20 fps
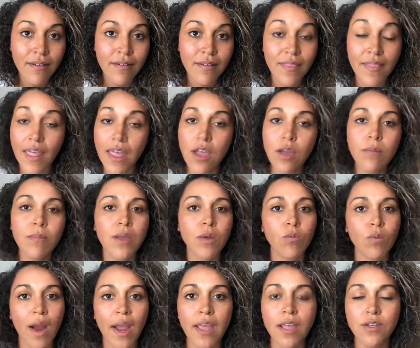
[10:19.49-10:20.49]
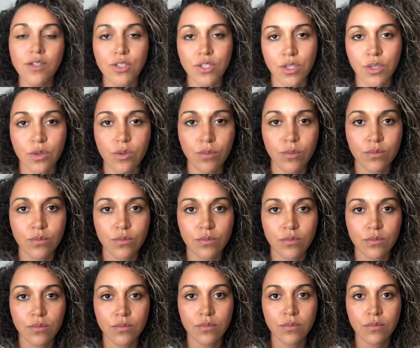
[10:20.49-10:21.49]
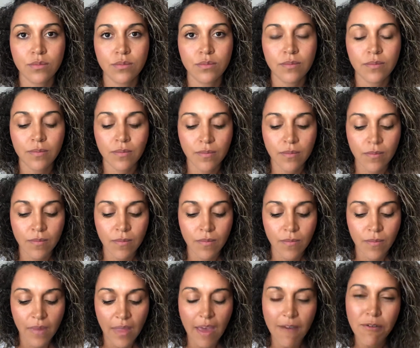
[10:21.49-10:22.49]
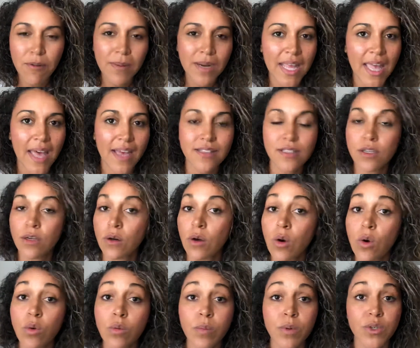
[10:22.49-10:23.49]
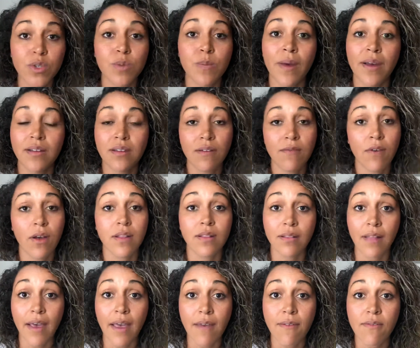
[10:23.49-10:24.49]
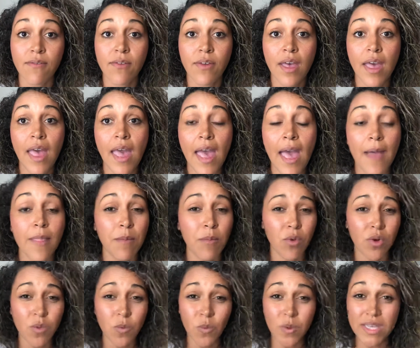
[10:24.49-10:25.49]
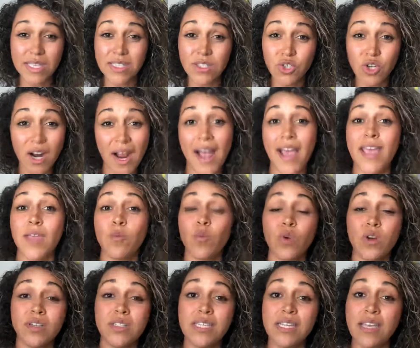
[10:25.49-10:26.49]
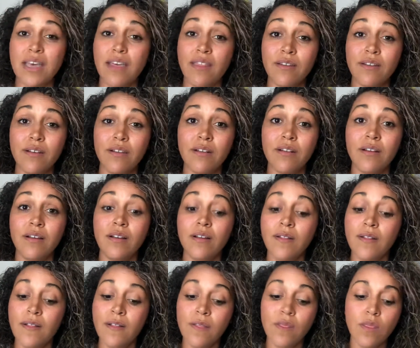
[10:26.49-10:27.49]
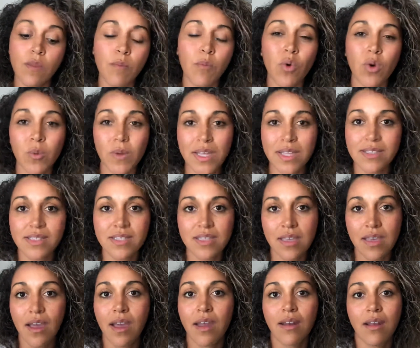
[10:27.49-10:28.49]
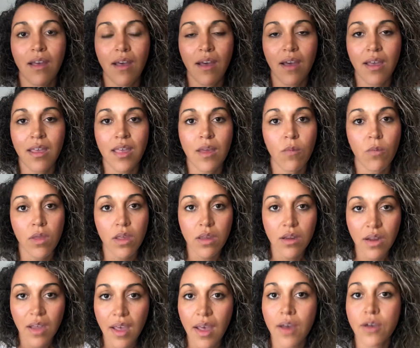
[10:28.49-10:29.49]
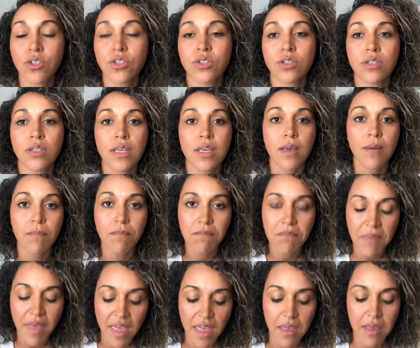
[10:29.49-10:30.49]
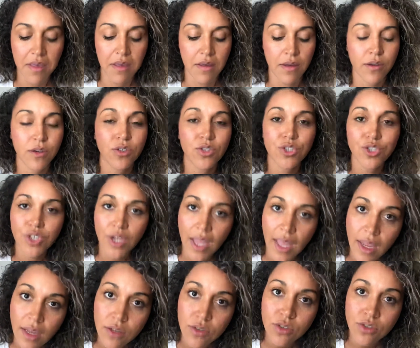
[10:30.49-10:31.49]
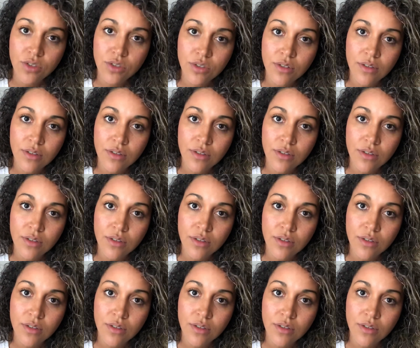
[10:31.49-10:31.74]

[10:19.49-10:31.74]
They could be right too. Everybody has their own perspective on life. And the more that we try and work together, the more we can see eye to eye and we can actually make change.